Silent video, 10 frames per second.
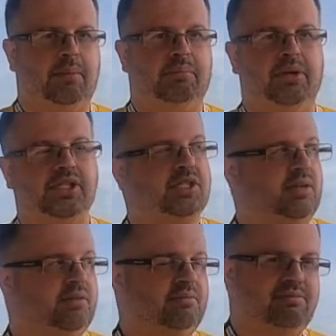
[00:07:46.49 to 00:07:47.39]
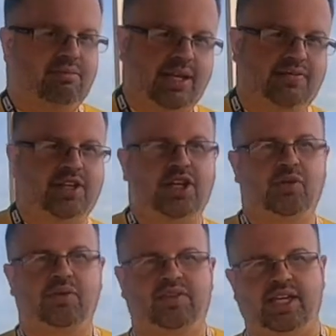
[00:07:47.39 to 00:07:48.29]
but leaving you
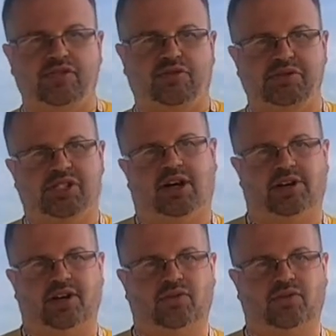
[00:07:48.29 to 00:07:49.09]
with this from Sarno: